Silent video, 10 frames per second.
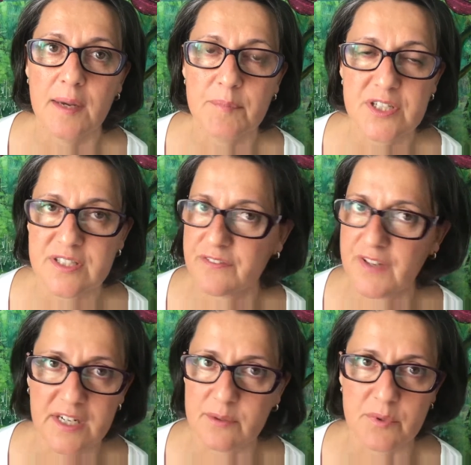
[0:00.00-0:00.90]
because I
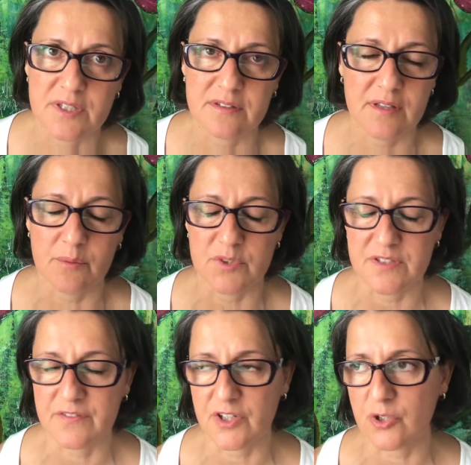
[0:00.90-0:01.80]
found out that
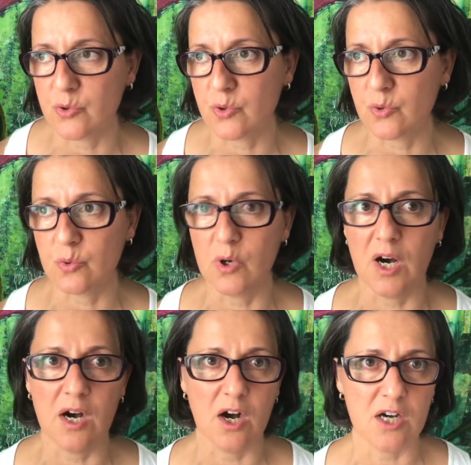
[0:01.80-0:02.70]
wasn't very good,
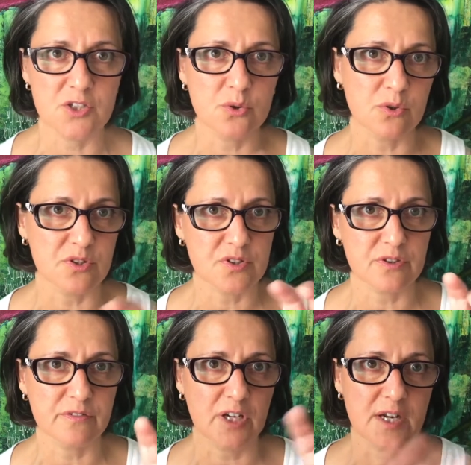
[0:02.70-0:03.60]
or I took
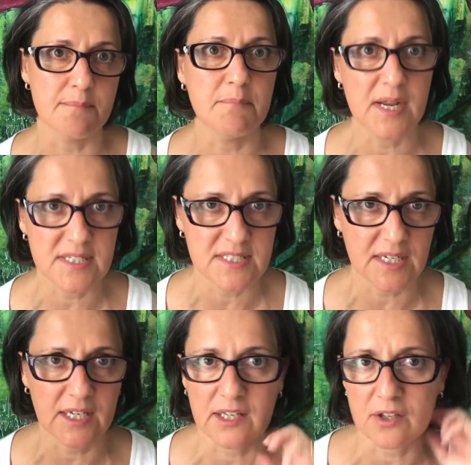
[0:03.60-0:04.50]
sort of like a
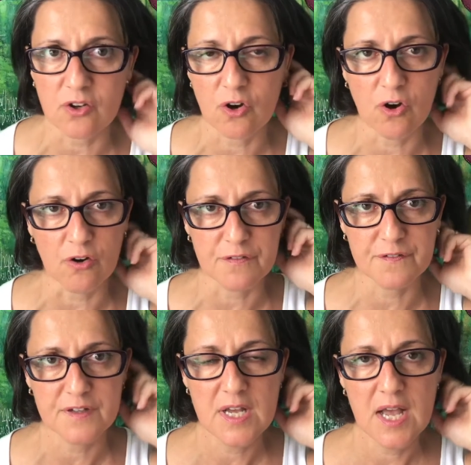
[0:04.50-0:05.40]
Monday off